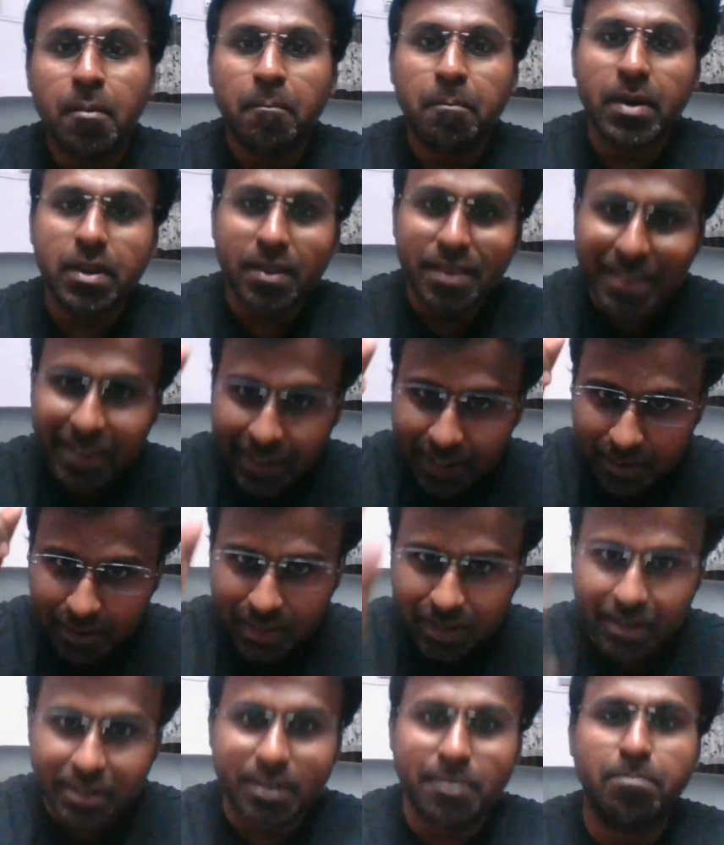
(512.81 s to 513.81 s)
But he
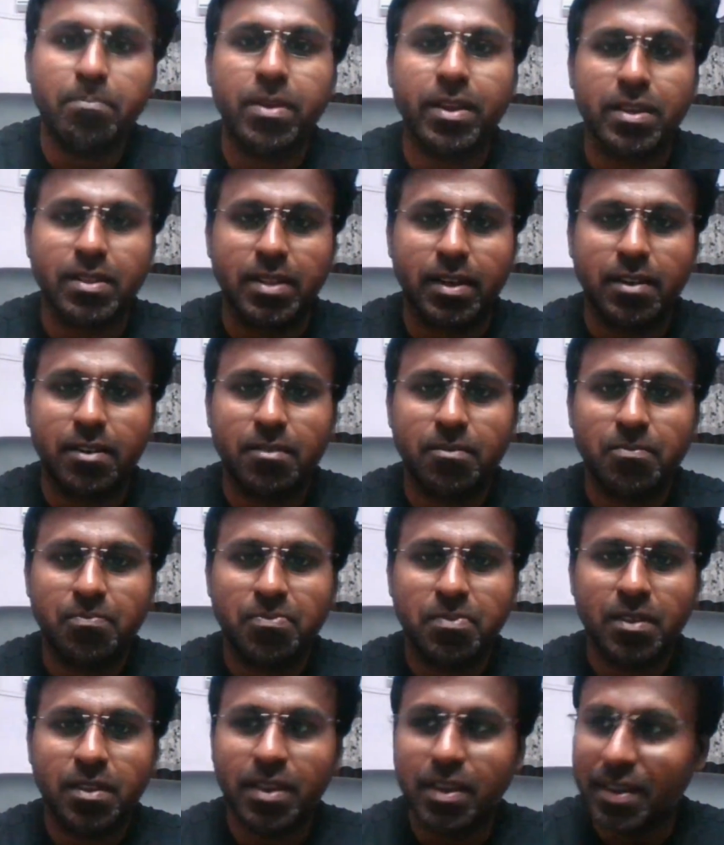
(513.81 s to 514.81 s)
did play that.
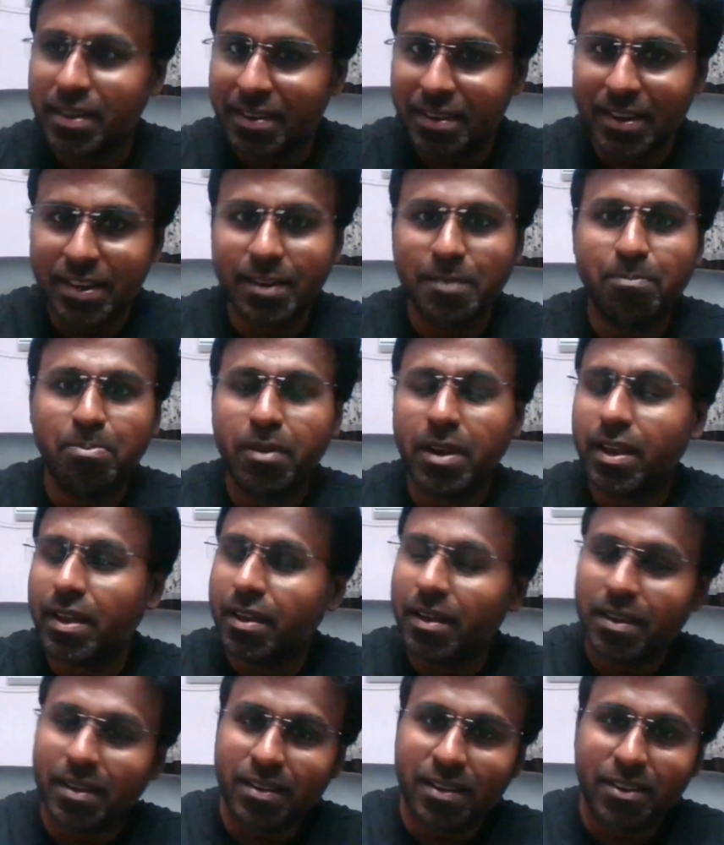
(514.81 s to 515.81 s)
He did
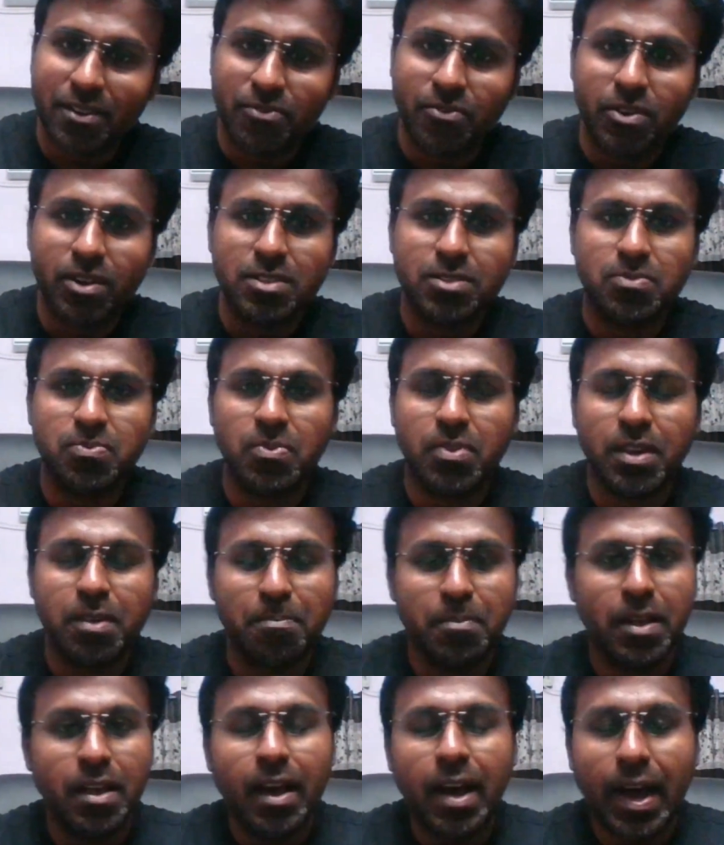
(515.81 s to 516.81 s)
play reverse
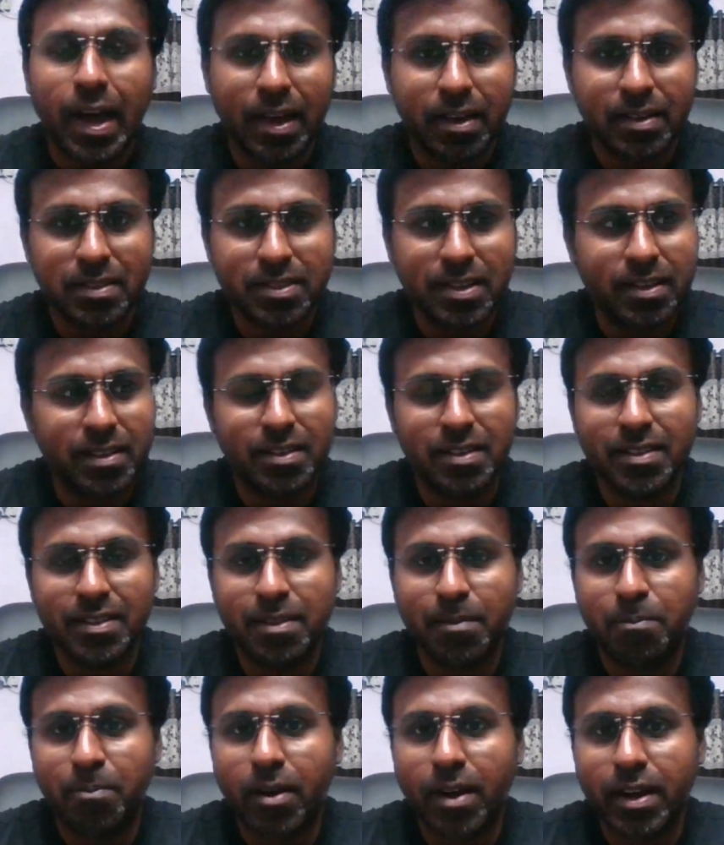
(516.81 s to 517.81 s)
sweep. See, in
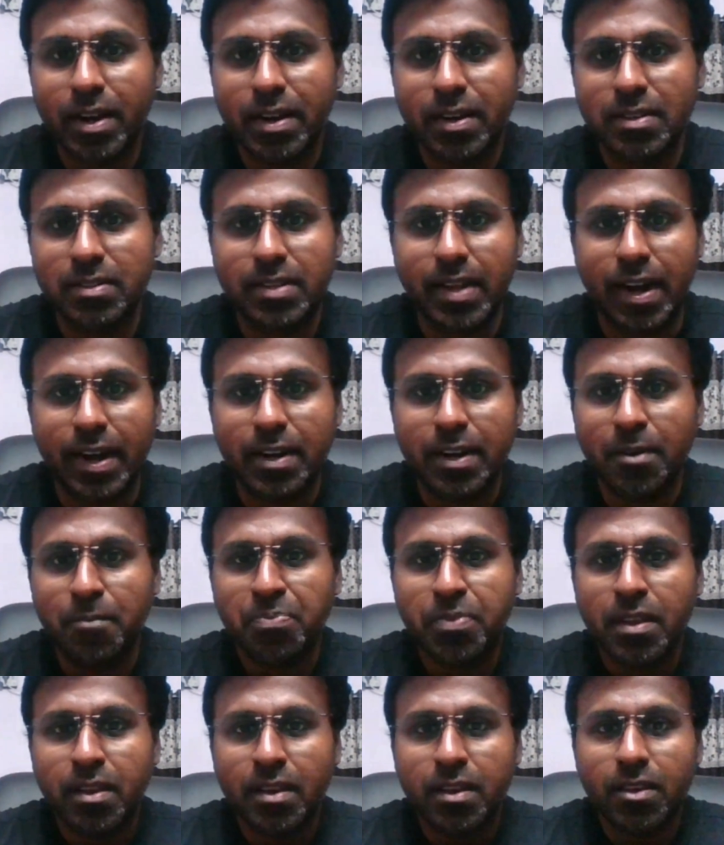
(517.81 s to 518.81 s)
the point is that
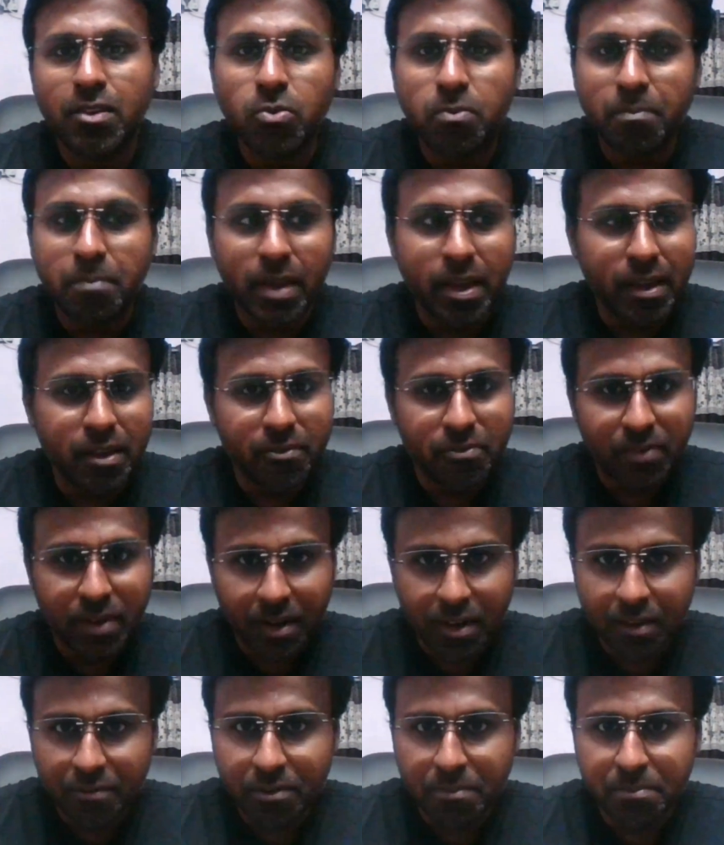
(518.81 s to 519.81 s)
you make
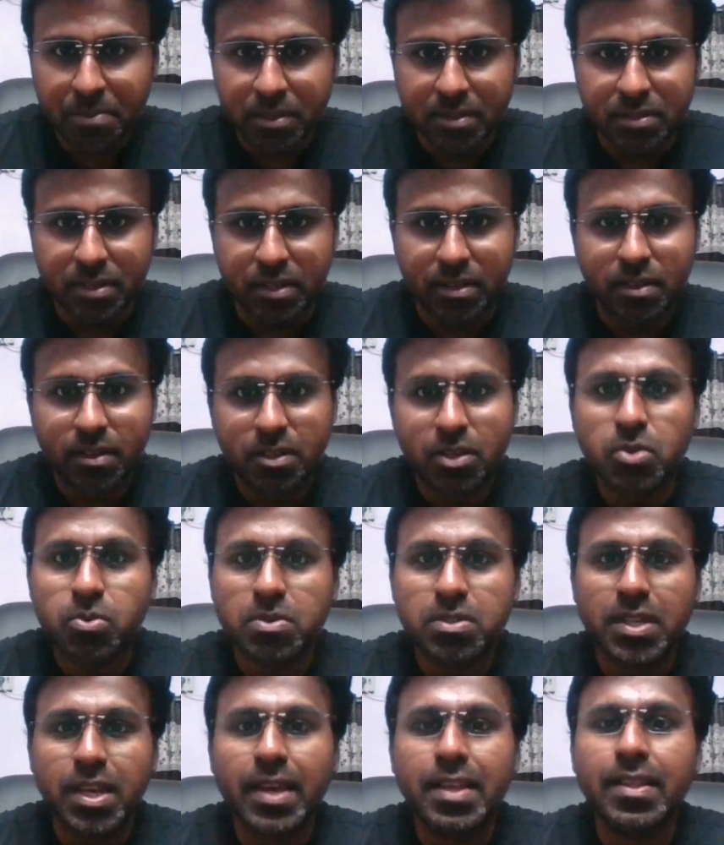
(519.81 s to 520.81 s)
fun of a person. You
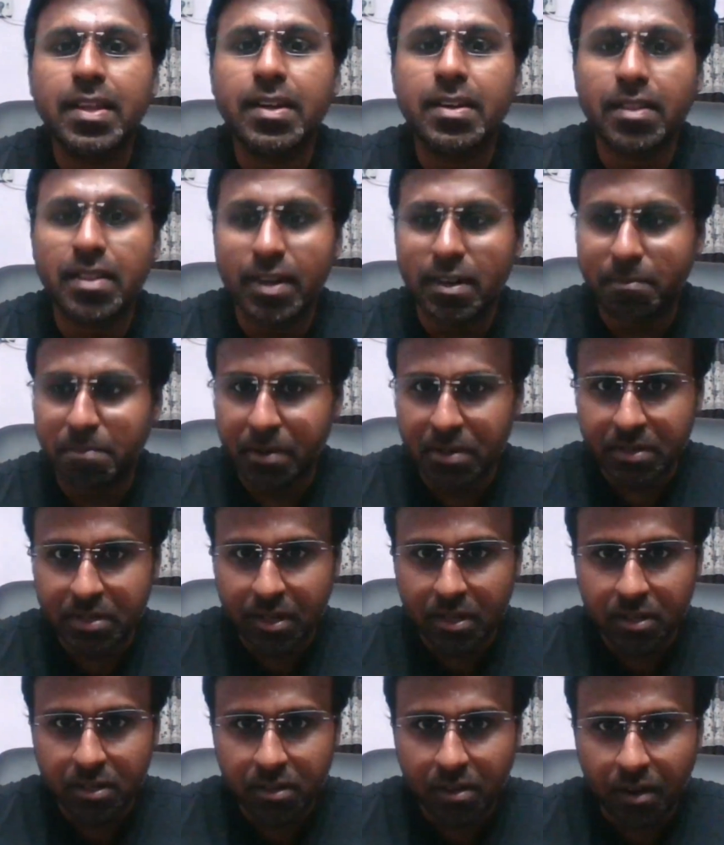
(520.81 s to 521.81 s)
say that
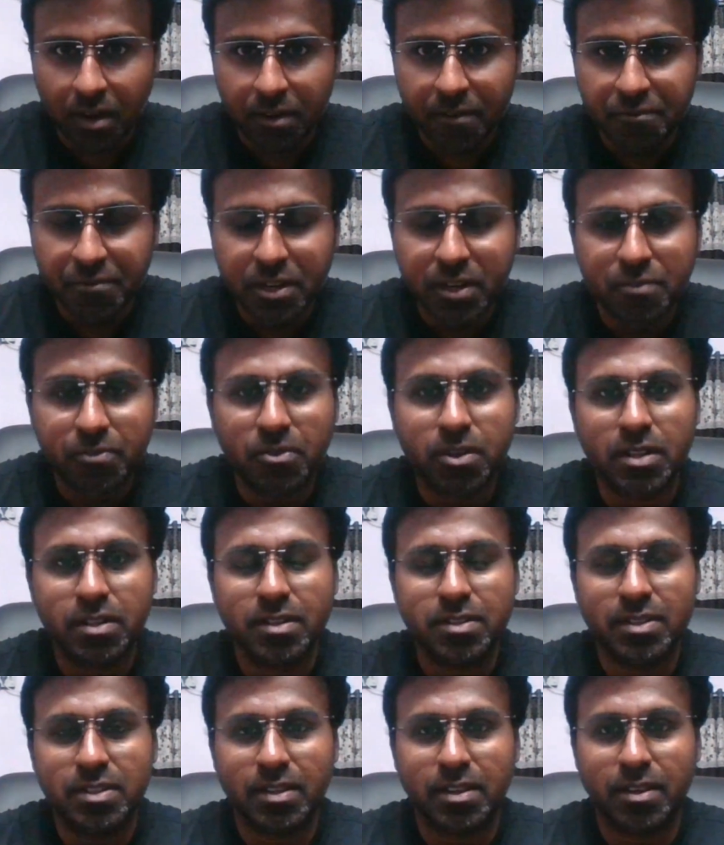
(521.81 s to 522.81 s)
person is not fit for
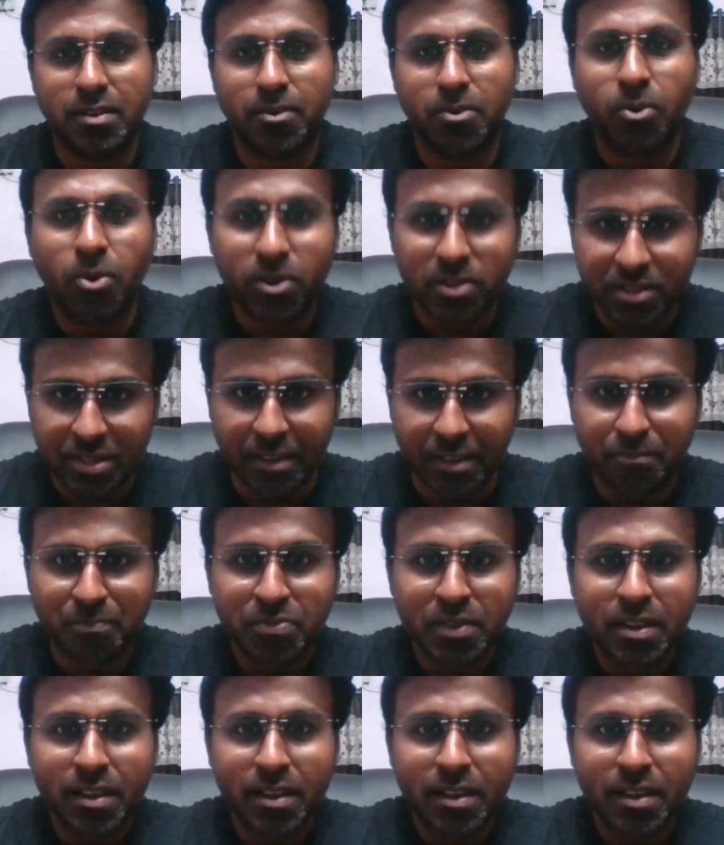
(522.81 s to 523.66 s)
this whole thing,